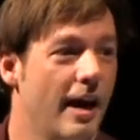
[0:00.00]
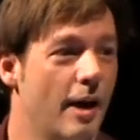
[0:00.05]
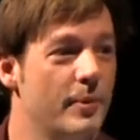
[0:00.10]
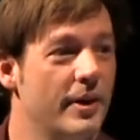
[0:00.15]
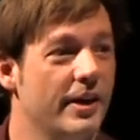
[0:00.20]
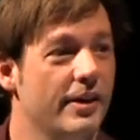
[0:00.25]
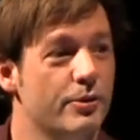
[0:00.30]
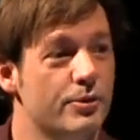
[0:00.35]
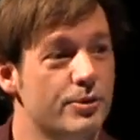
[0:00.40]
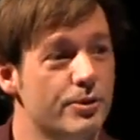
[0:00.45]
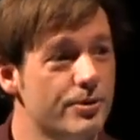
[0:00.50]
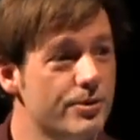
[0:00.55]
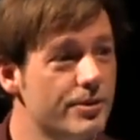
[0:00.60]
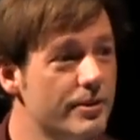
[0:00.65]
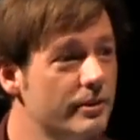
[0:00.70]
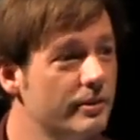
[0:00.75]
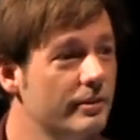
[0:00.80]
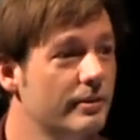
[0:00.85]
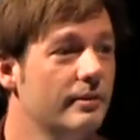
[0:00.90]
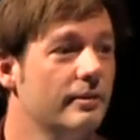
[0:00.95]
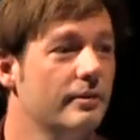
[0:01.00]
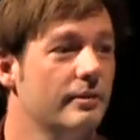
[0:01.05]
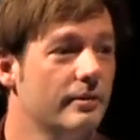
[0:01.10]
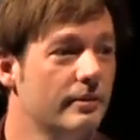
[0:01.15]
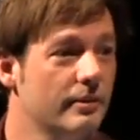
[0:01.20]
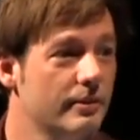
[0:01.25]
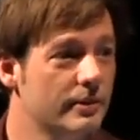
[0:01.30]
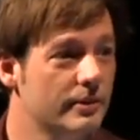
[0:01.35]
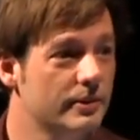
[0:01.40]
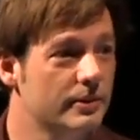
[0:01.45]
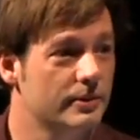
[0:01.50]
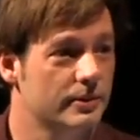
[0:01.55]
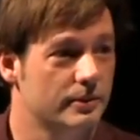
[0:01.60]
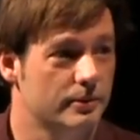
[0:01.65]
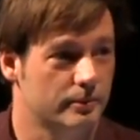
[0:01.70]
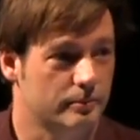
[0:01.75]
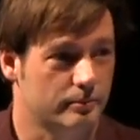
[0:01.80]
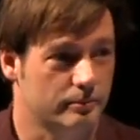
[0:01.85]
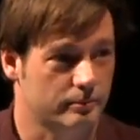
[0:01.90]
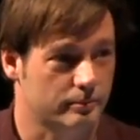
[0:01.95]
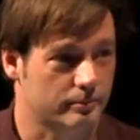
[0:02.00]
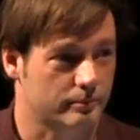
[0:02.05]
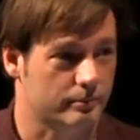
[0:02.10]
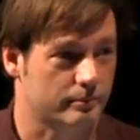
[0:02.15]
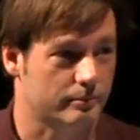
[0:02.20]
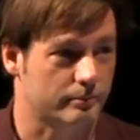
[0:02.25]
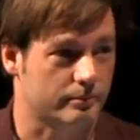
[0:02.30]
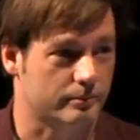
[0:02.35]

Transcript: how many users? Uh,